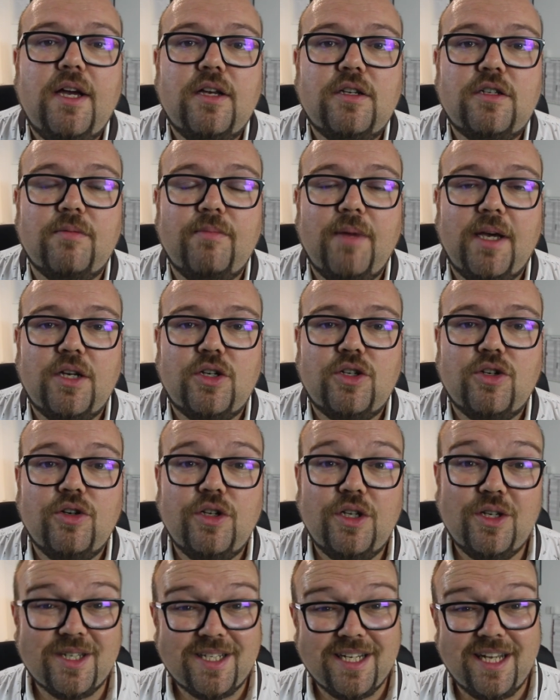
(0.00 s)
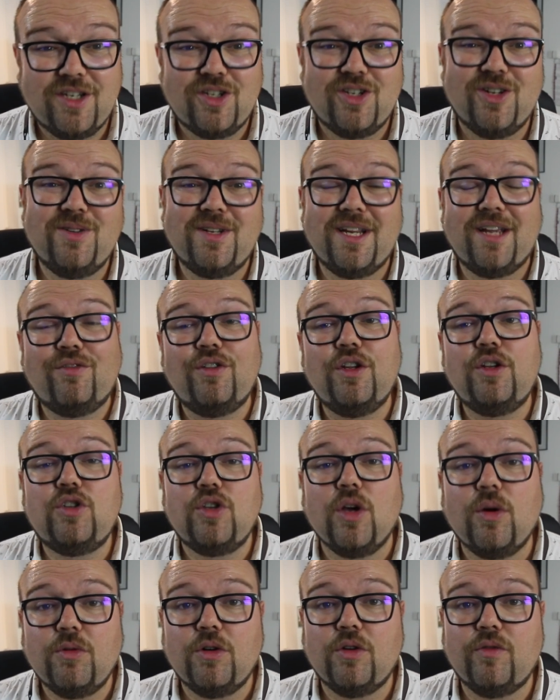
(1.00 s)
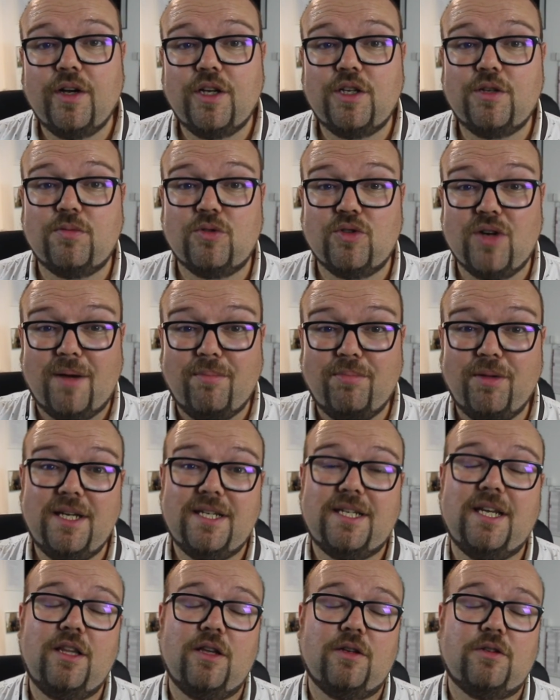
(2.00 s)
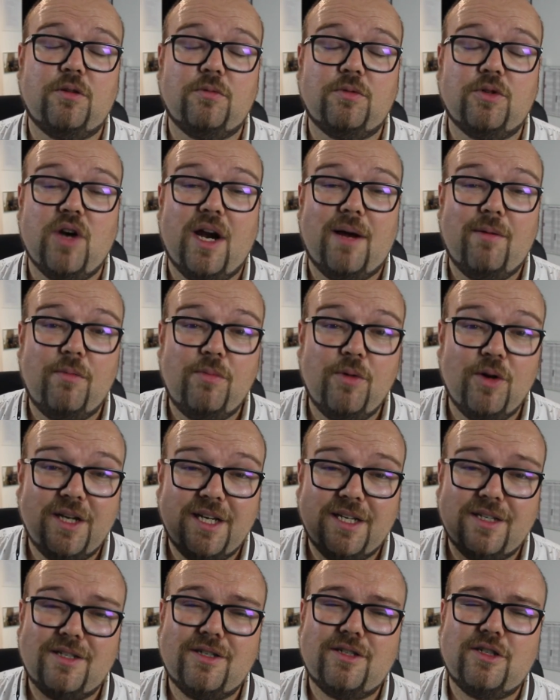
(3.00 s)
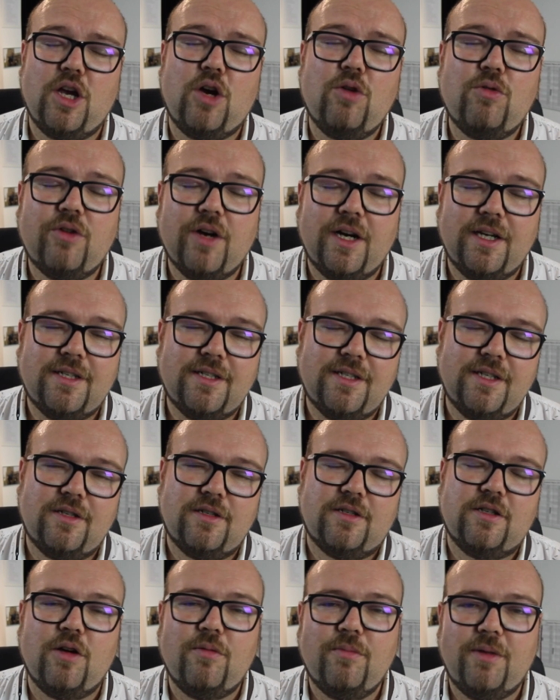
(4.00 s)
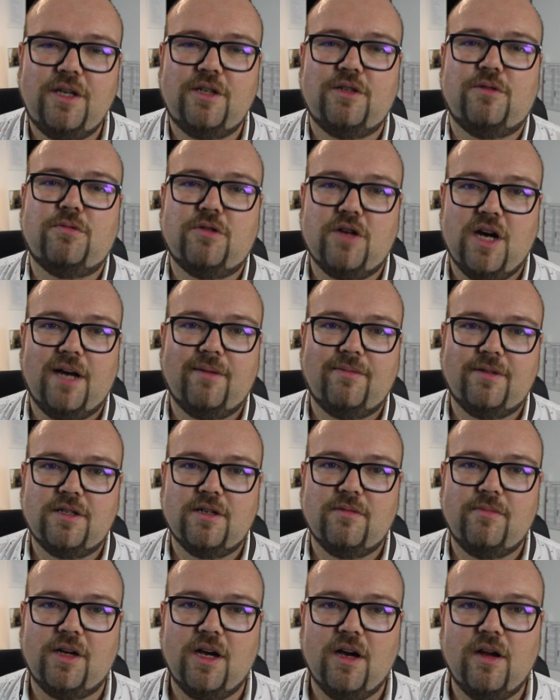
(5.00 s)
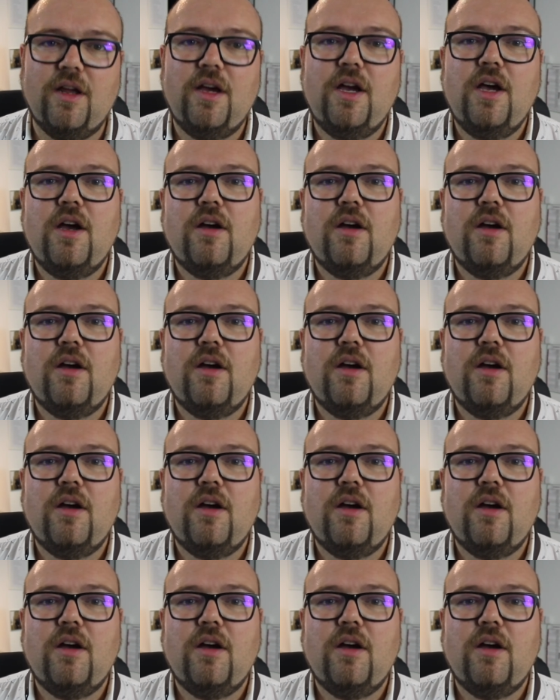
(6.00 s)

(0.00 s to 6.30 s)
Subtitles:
So make sure you stay tuned. If you don't already subscribe, please hit that subscriber button. It's so great to see so many subscribers coming on.